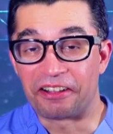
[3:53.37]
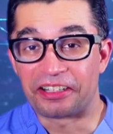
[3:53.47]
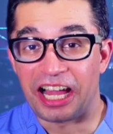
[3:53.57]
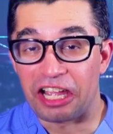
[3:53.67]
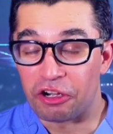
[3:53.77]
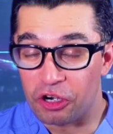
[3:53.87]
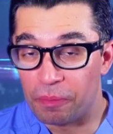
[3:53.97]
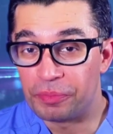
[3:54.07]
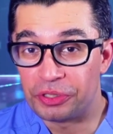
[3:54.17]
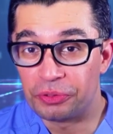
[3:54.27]
all, I
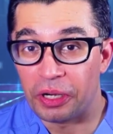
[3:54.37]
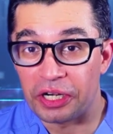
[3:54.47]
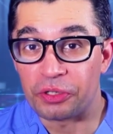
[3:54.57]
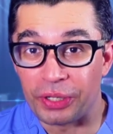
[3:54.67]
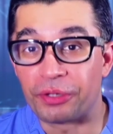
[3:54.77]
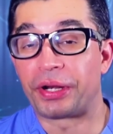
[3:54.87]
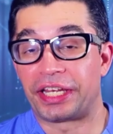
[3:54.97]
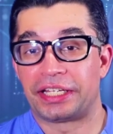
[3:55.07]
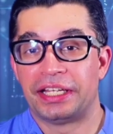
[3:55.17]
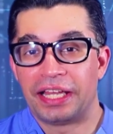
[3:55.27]
hope you are doing
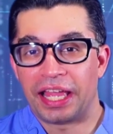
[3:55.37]
great